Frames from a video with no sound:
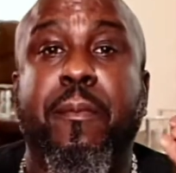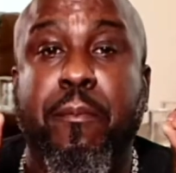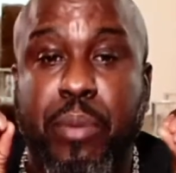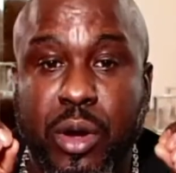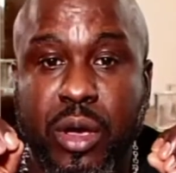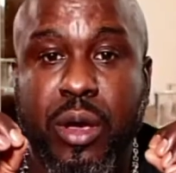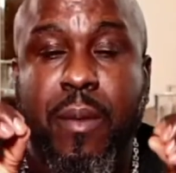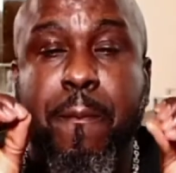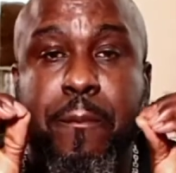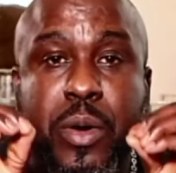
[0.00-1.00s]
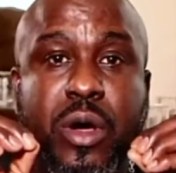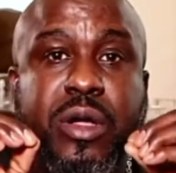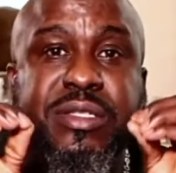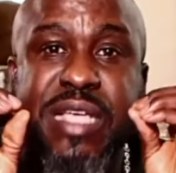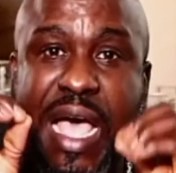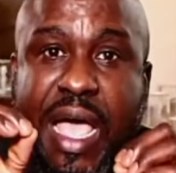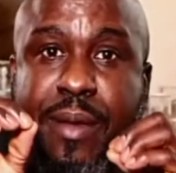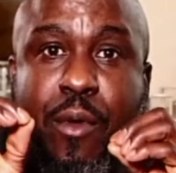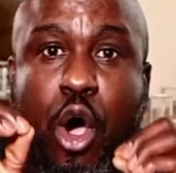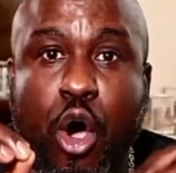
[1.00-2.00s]
Book
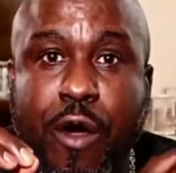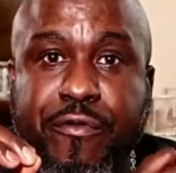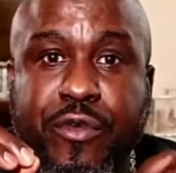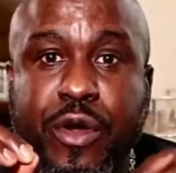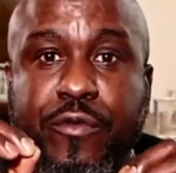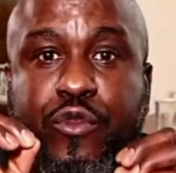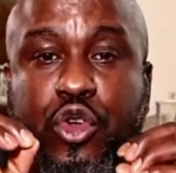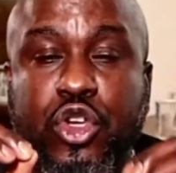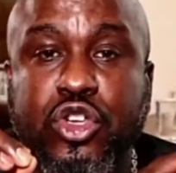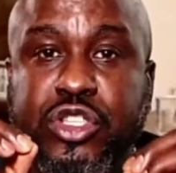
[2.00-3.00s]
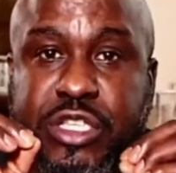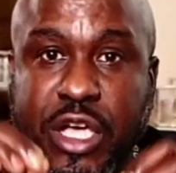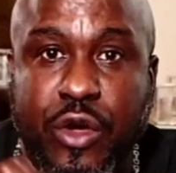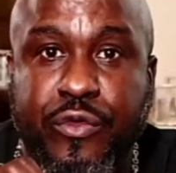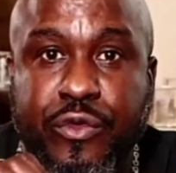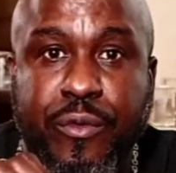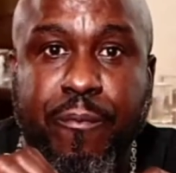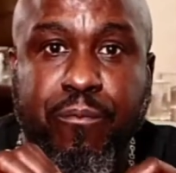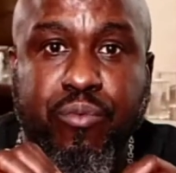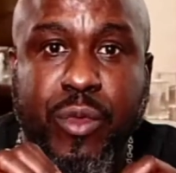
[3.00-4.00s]
time off for yourself,
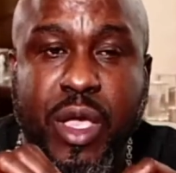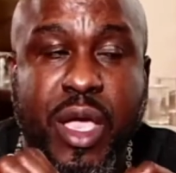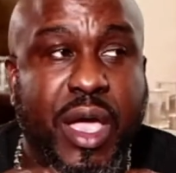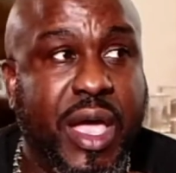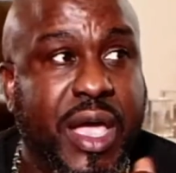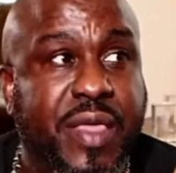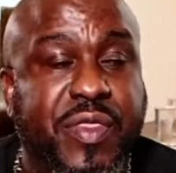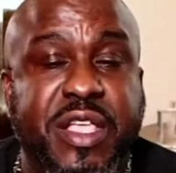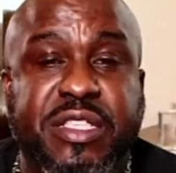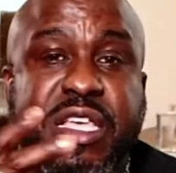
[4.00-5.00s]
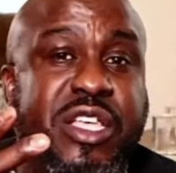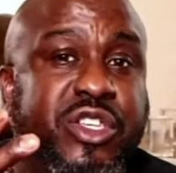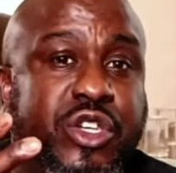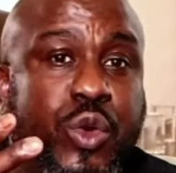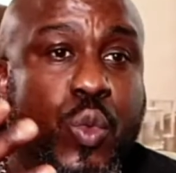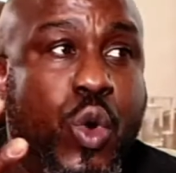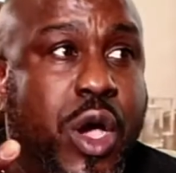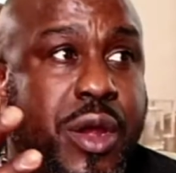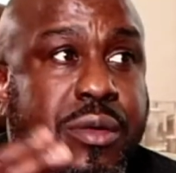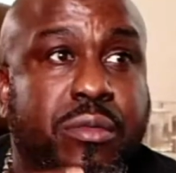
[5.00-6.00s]
and they teach
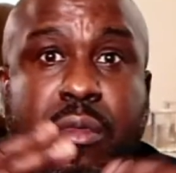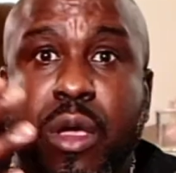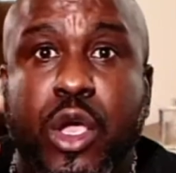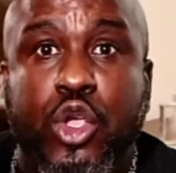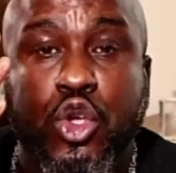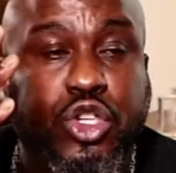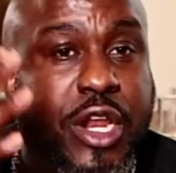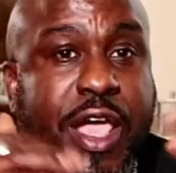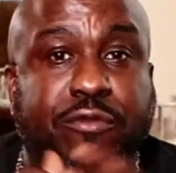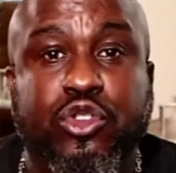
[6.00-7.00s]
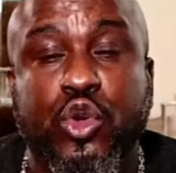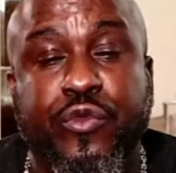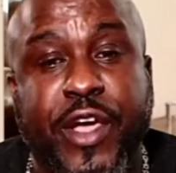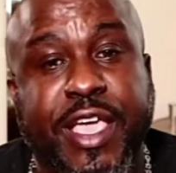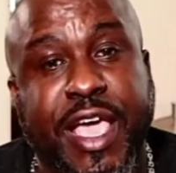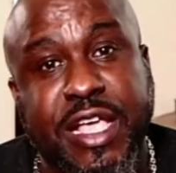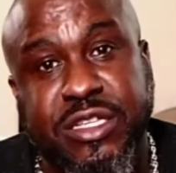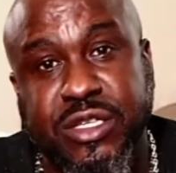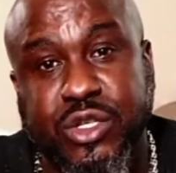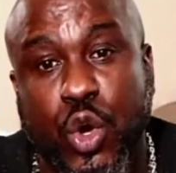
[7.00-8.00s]
one, you should have 2
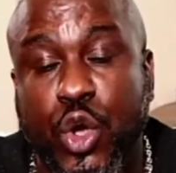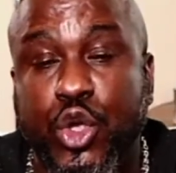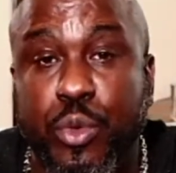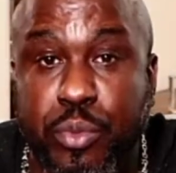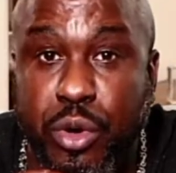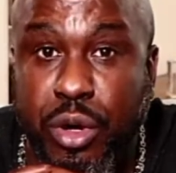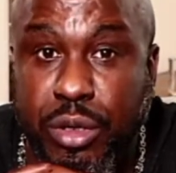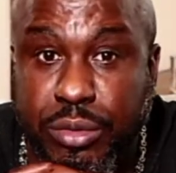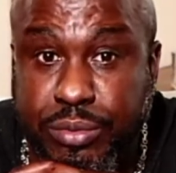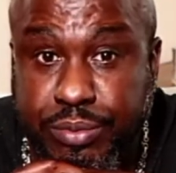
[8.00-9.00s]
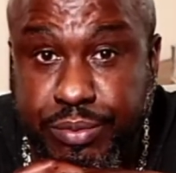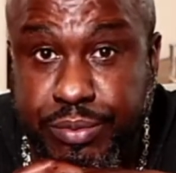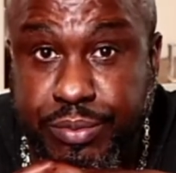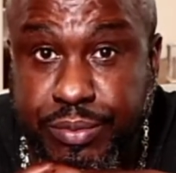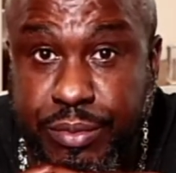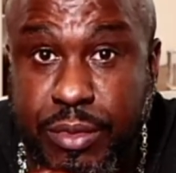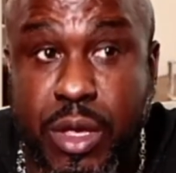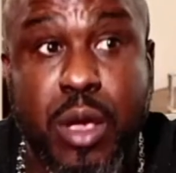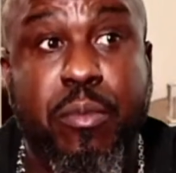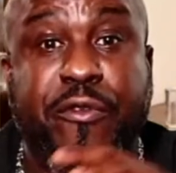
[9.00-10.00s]
vacations on your book
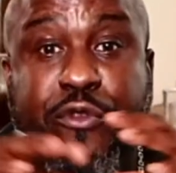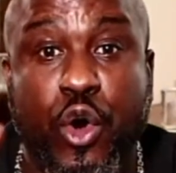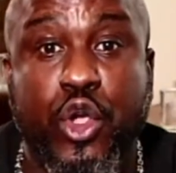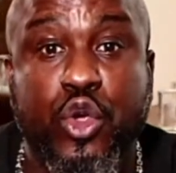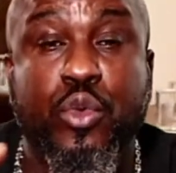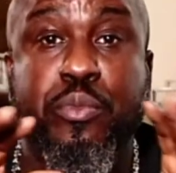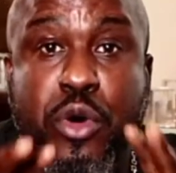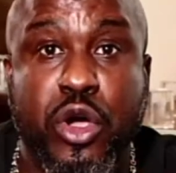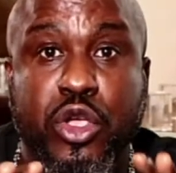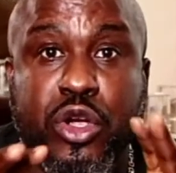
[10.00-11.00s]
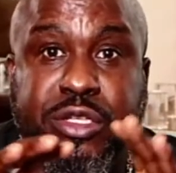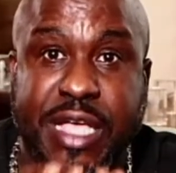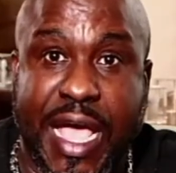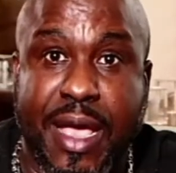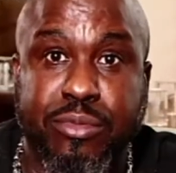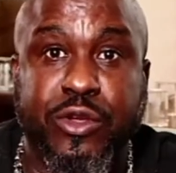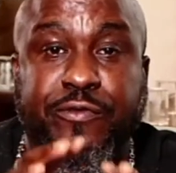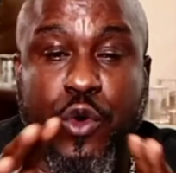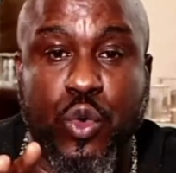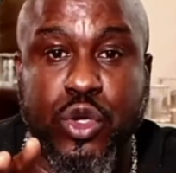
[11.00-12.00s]
before you book your time to
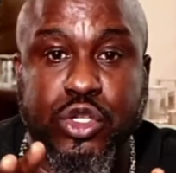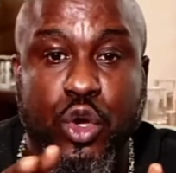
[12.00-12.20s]
focus